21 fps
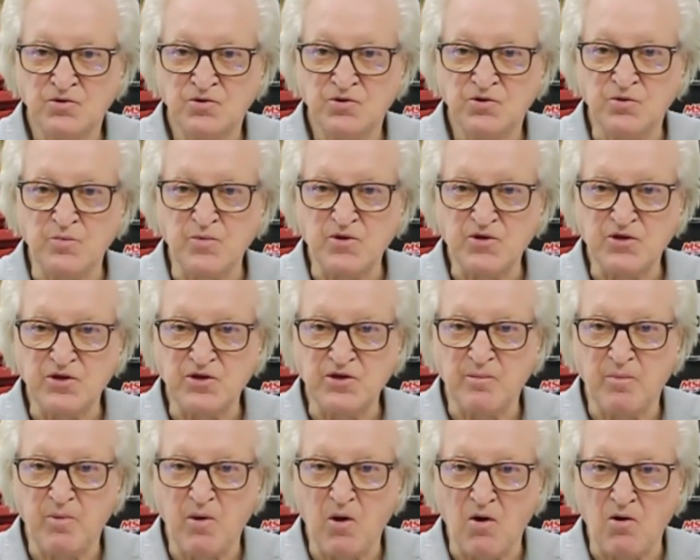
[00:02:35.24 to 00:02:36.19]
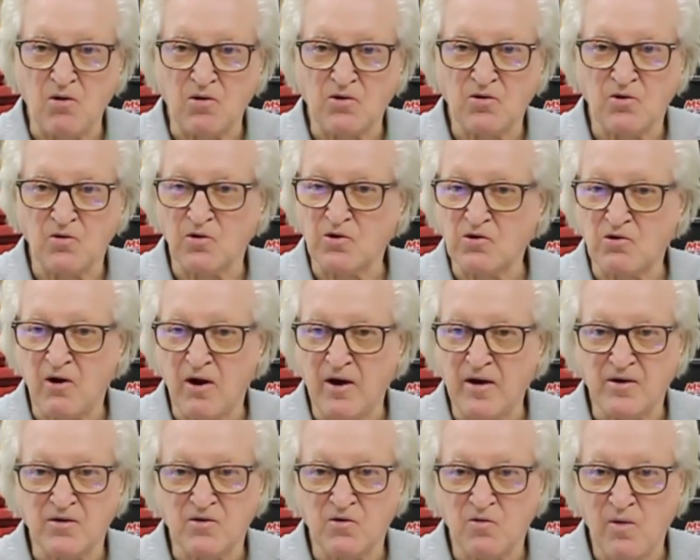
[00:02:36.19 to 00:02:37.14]
to machine a block or
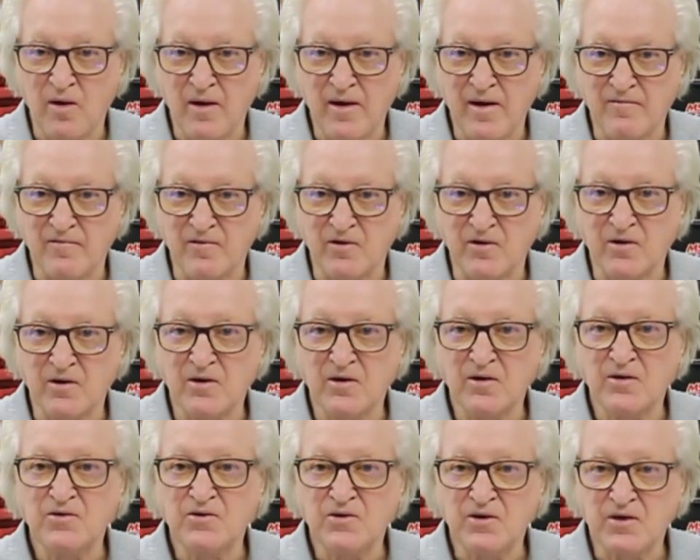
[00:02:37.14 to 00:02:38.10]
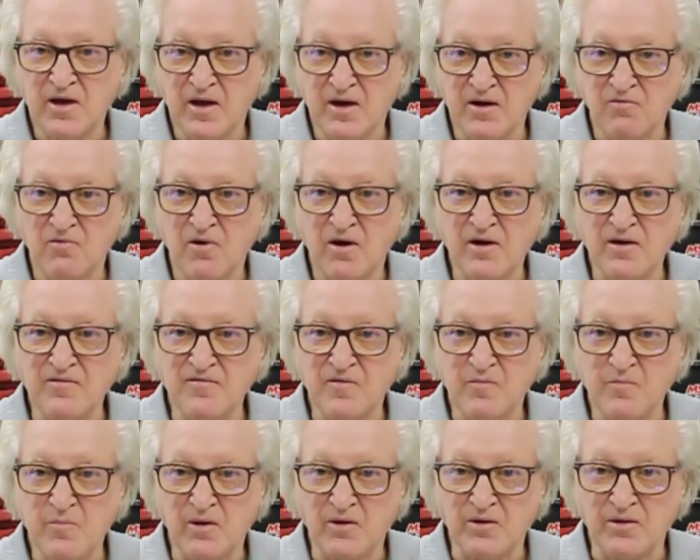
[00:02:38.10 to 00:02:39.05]
crank or whatever to get it ready
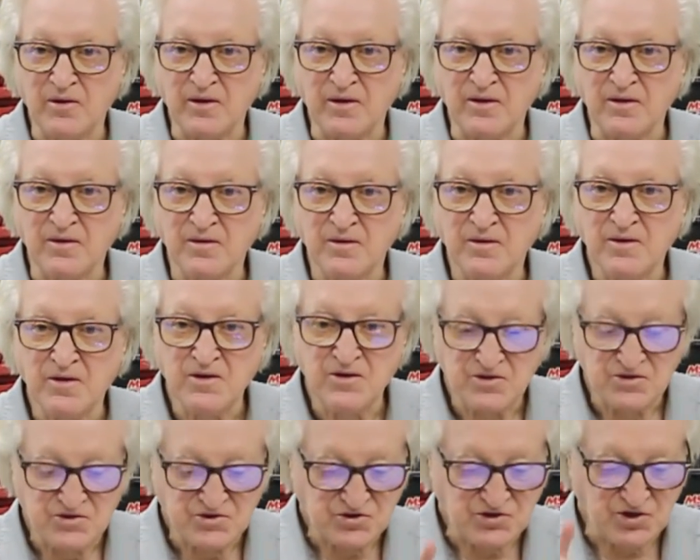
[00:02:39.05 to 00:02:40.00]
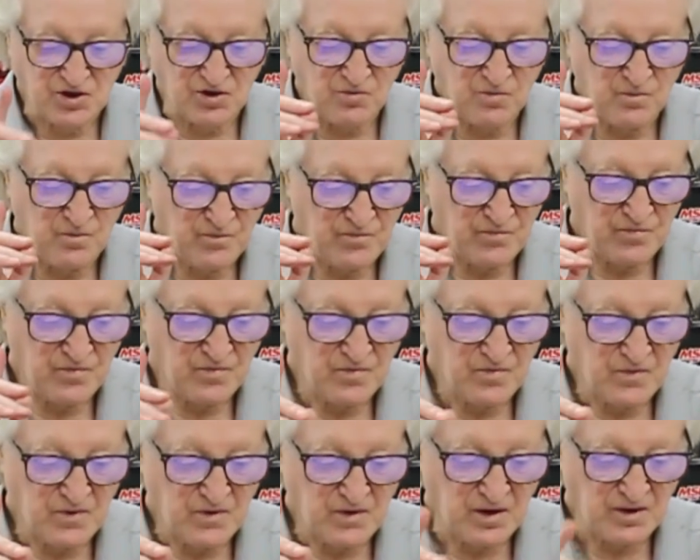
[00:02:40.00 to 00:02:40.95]
for building. So
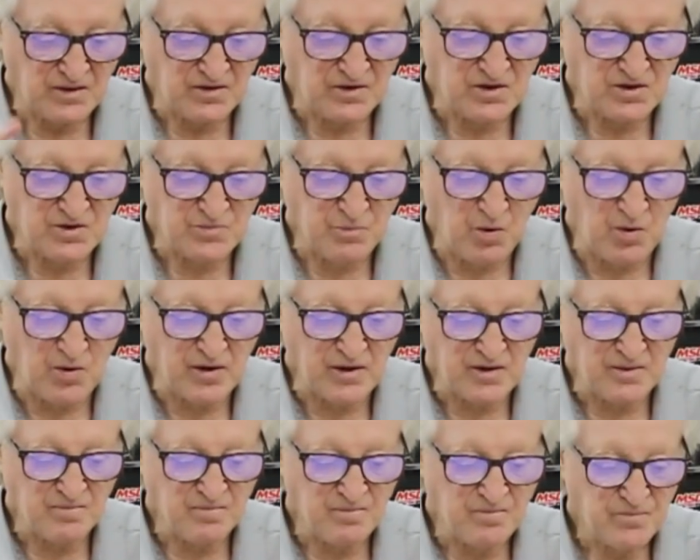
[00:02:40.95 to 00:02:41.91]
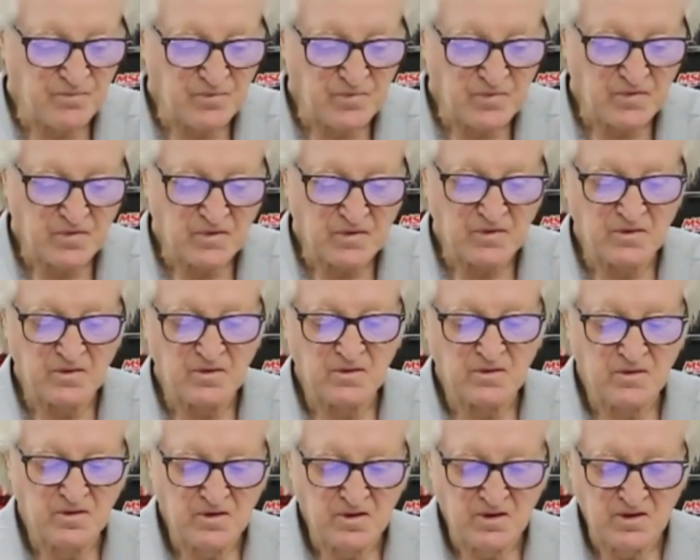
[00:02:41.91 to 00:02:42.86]
at this point,
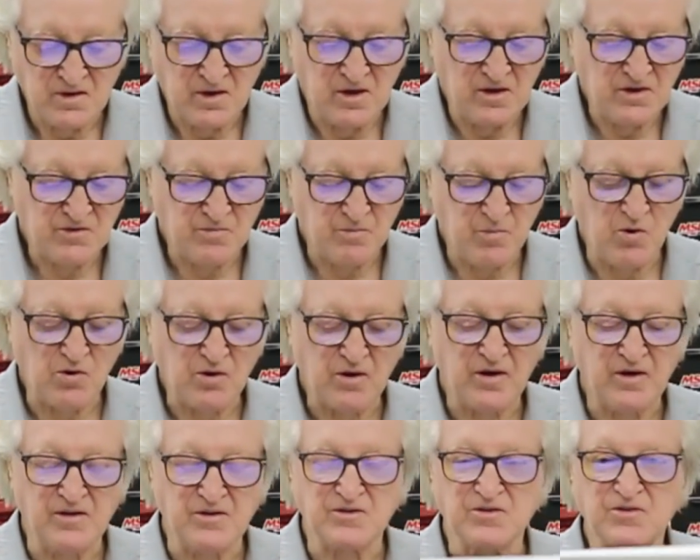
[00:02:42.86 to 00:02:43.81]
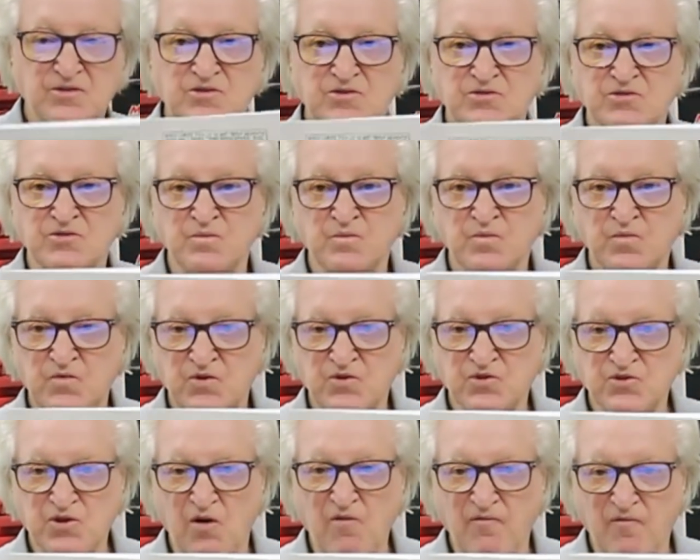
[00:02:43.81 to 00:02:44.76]
this book is
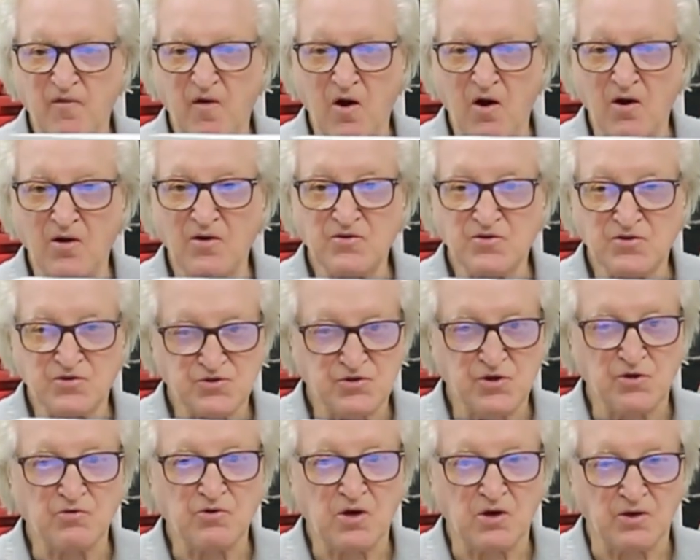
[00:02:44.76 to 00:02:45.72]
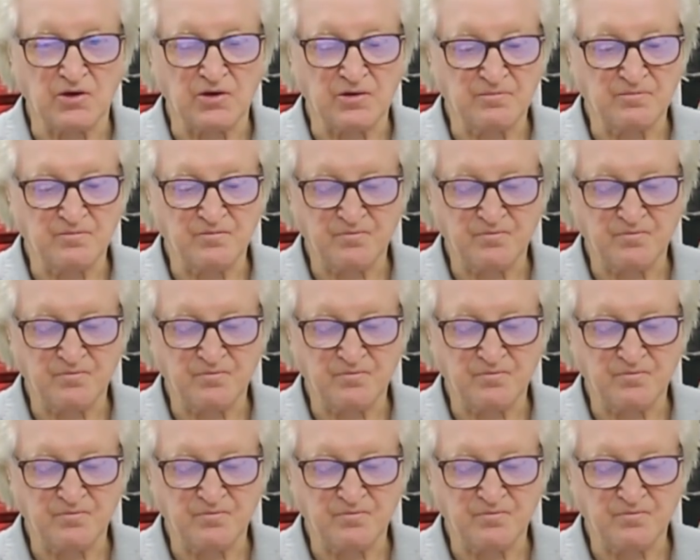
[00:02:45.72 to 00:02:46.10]
so far so good.